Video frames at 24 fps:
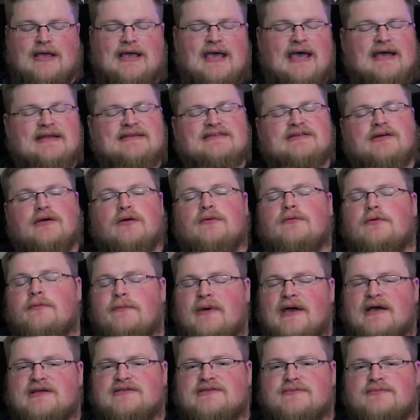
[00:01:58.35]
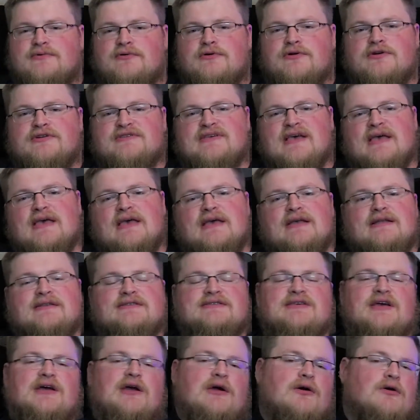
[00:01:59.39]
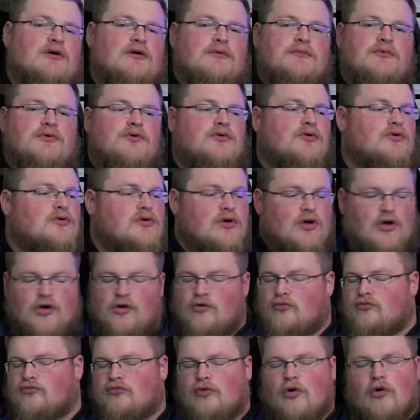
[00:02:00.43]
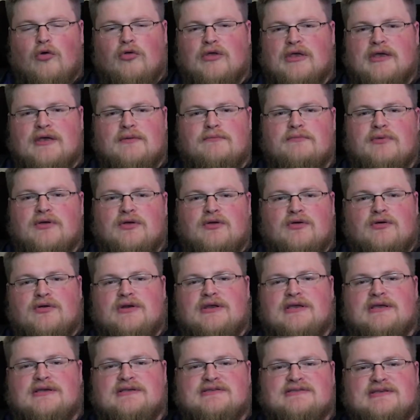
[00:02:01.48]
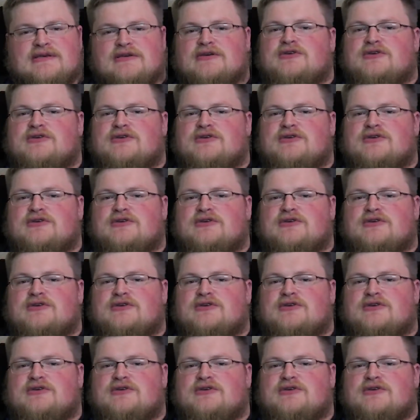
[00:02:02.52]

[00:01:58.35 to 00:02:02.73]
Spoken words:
Had terrible back support, terrible rolling abilities,